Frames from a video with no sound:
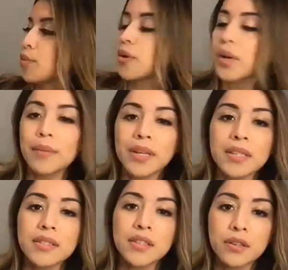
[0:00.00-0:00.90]
program
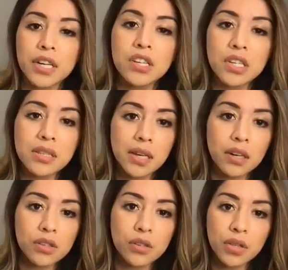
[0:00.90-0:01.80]
considerations
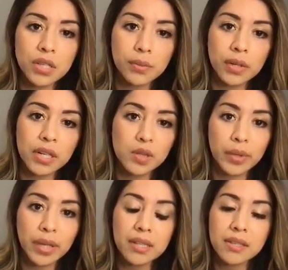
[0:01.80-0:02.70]
here. So this one
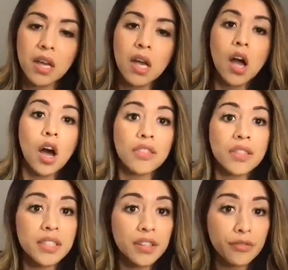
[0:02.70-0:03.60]
explains all
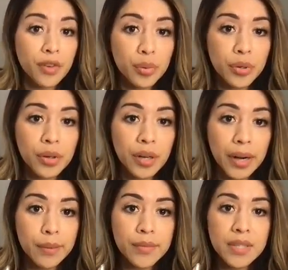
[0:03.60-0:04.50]
the different
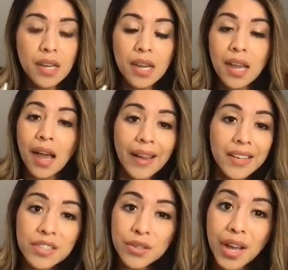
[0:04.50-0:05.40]
programs.
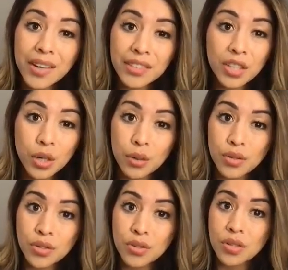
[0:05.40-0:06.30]
I still haven't
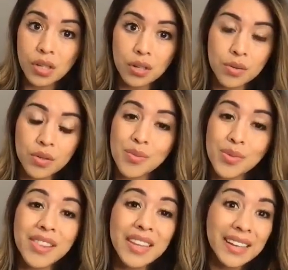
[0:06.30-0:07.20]
coached,
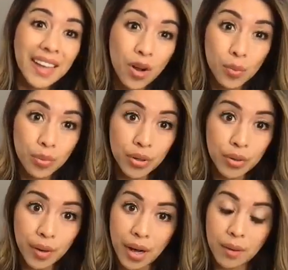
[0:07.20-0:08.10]
someone on the gout
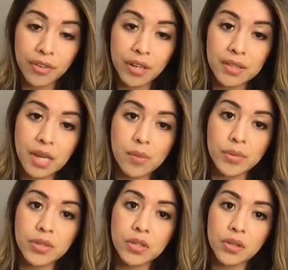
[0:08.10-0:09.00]
program, for
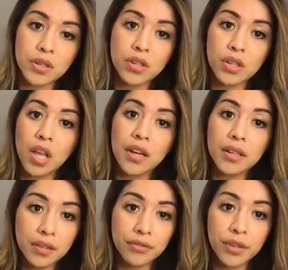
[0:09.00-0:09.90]
example. So there's a lot of
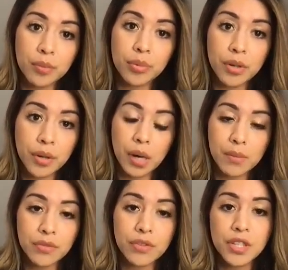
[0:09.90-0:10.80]
different
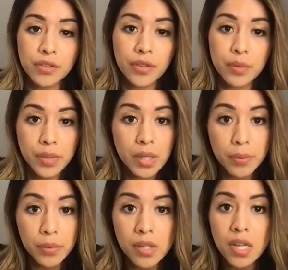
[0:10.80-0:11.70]
programs for different
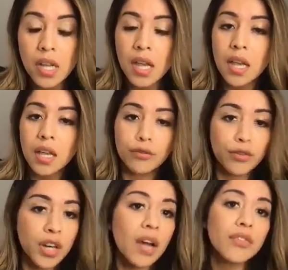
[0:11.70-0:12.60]
people. If
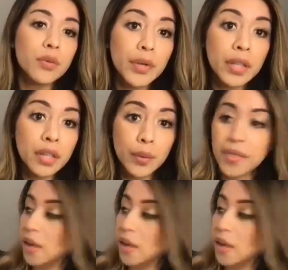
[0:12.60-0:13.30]
we're not familiar with